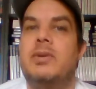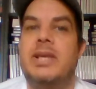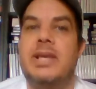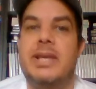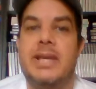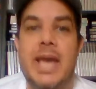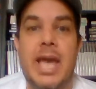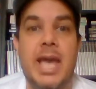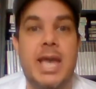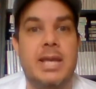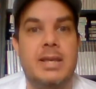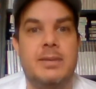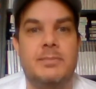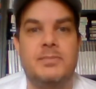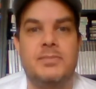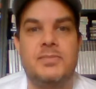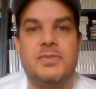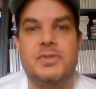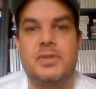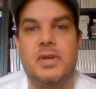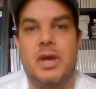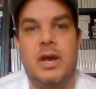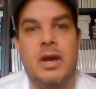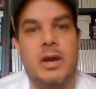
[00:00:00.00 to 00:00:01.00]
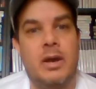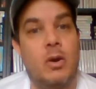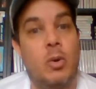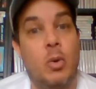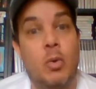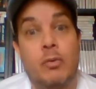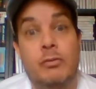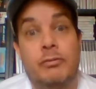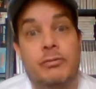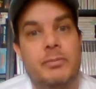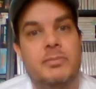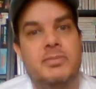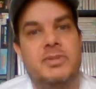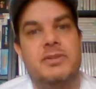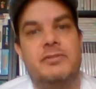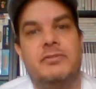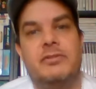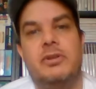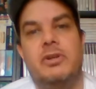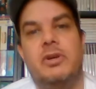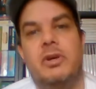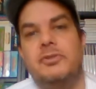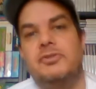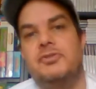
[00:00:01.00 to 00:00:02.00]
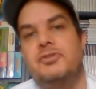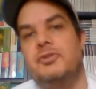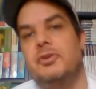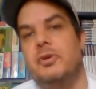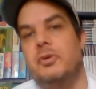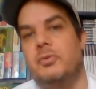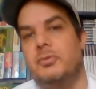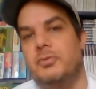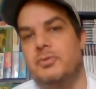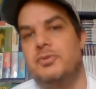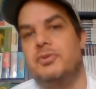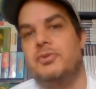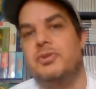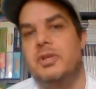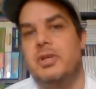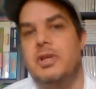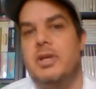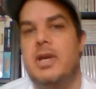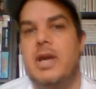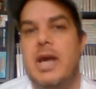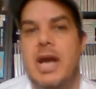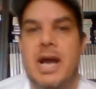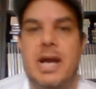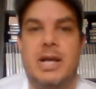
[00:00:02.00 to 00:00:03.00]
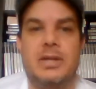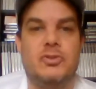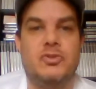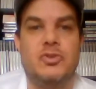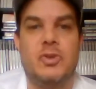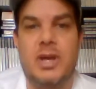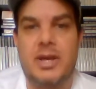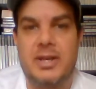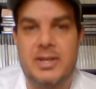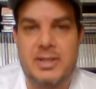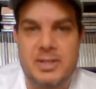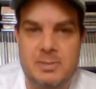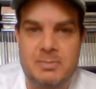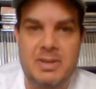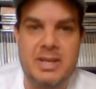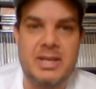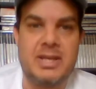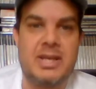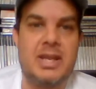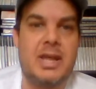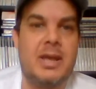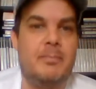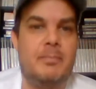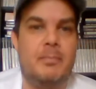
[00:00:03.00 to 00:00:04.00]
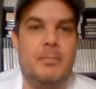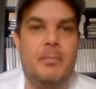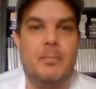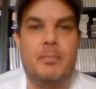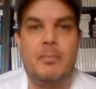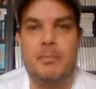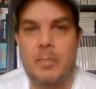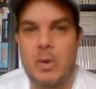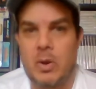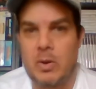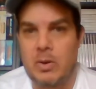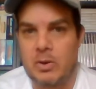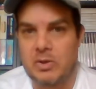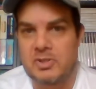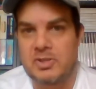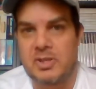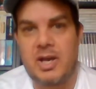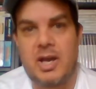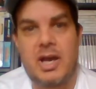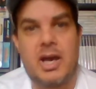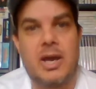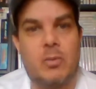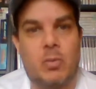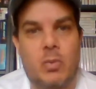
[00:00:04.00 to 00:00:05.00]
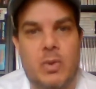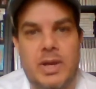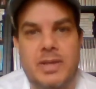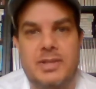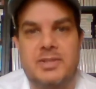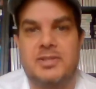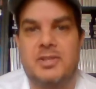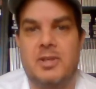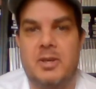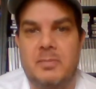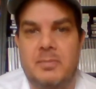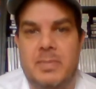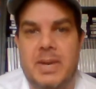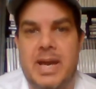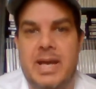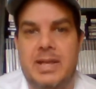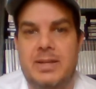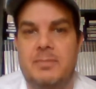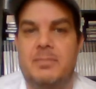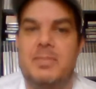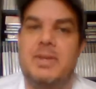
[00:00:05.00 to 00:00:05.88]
games, all from different consoles, and try and explain their box art and why it's so bad the